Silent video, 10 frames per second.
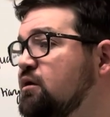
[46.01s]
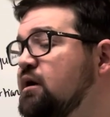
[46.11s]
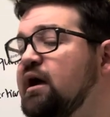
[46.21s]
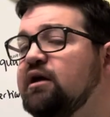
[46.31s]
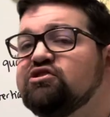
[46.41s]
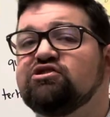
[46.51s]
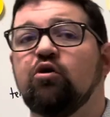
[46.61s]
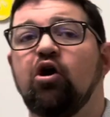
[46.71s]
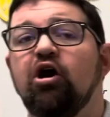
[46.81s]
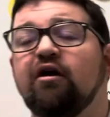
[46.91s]
And
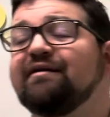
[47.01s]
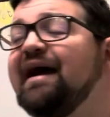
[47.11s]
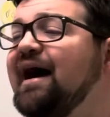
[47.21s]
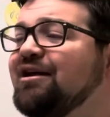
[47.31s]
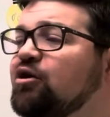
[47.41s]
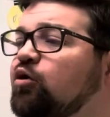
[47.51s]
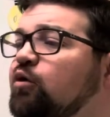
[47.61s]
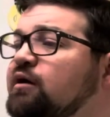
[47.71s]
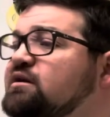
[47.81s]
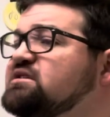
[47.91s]
so our
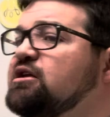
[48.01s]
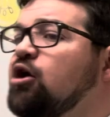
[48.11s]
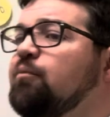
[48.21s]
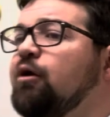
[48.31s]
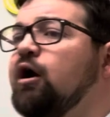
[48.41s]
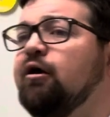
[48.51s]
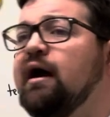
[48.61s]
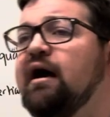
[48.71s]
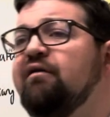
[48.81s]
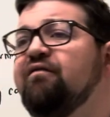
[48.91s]
categories in our bar
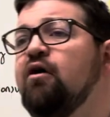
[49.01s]
graph